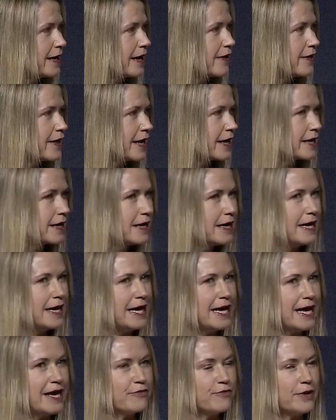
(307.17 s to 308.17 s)
I think
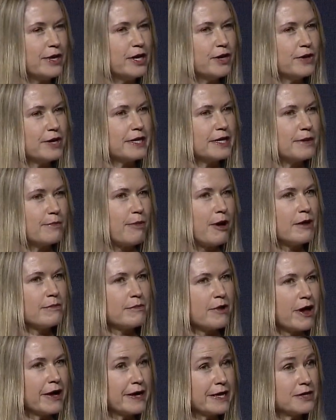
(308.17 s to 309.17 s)
if we look at the bond
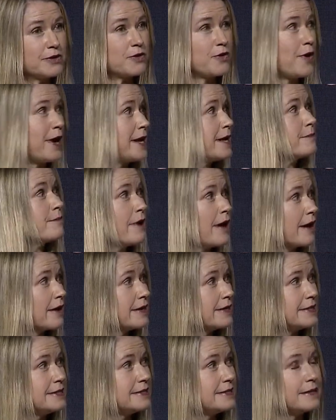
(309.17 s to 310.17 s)
market and credit
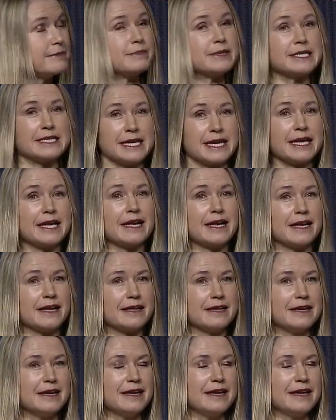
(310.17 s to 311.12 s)
markets in particular,